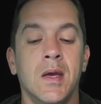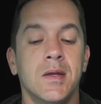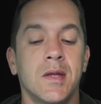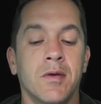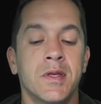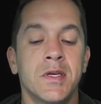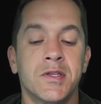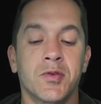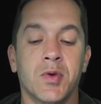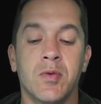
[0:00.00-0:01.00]
Now these
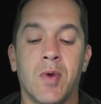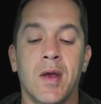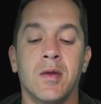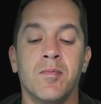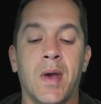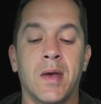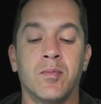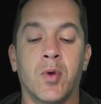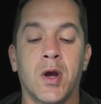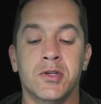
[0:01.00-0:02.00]
three, random pen
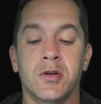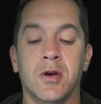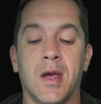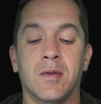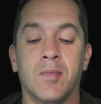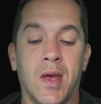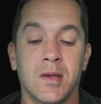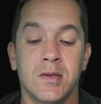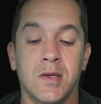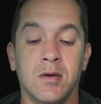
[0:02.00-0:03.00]
pressure and
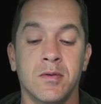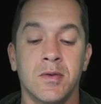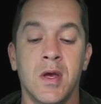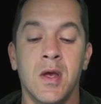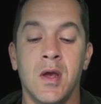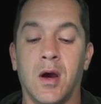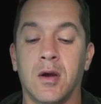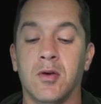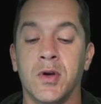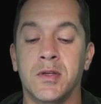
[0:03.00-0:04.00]
pen tilt, are
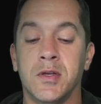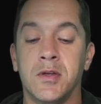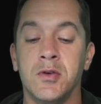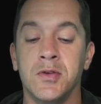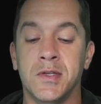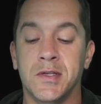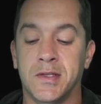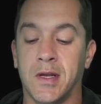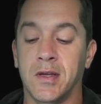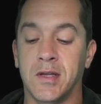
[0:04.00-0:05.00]
going to use this
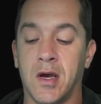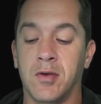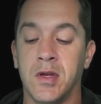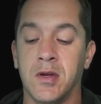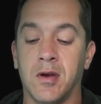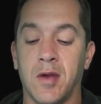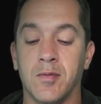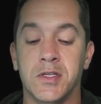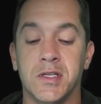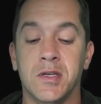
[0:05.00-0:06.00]
setting down here,
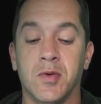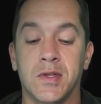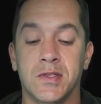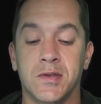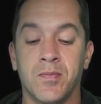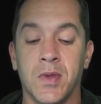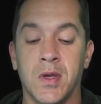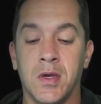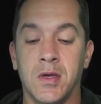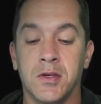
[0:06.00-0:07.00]
image sequence.
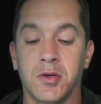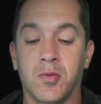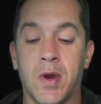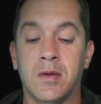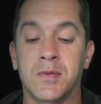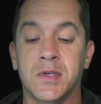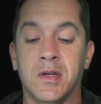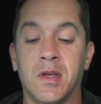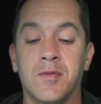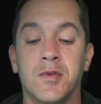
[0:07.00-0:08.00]
So random is going
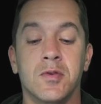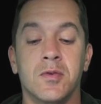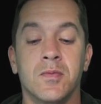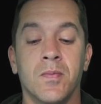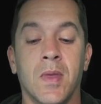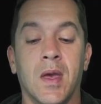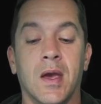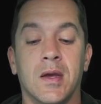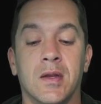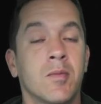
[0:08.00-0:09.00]
to give you
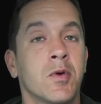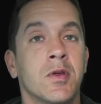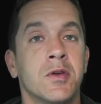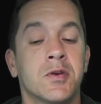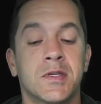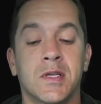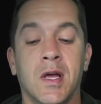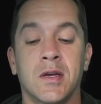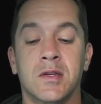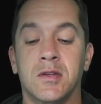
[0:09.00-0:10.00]
a number that you can
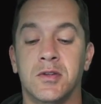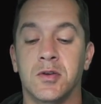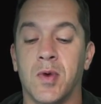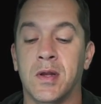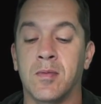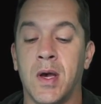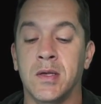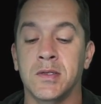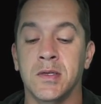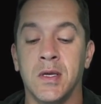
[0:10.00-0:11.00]
select to
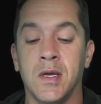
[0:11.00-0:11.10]
randomize,